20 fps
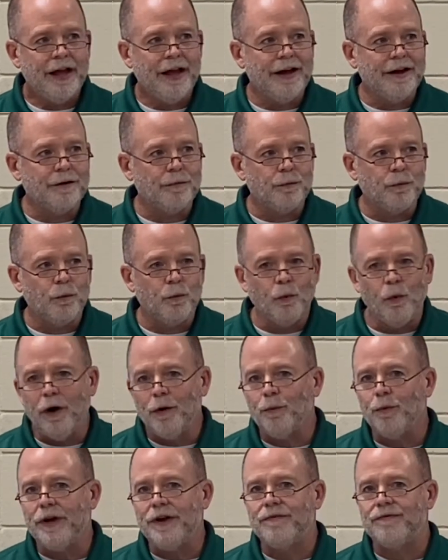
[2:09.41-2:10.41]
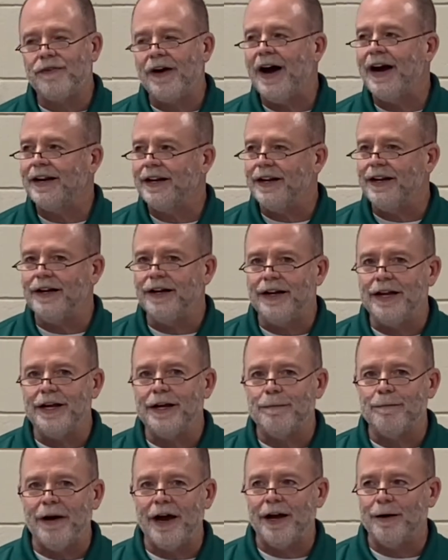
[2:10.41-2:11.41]
And what we find in
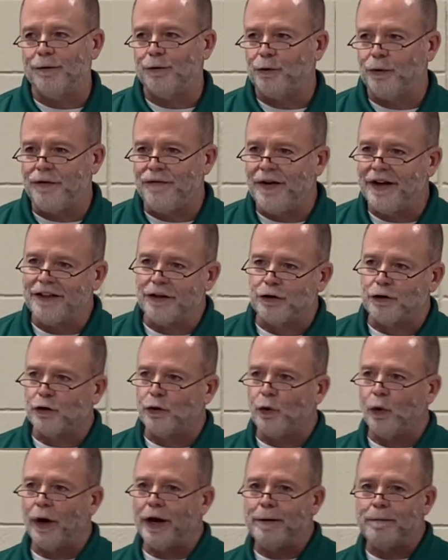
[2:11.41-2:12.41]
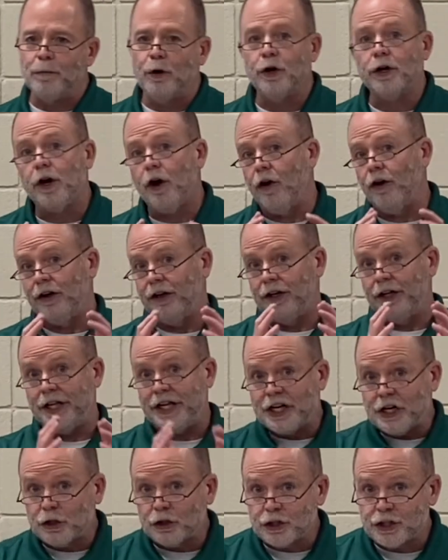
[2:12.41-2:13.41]
Nehemiah is we find this great book on
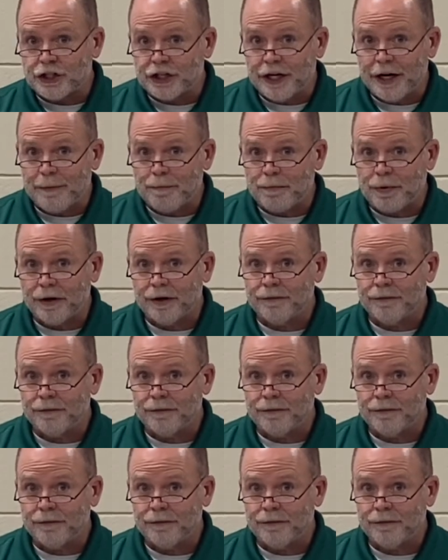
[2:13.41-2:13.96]
leadership,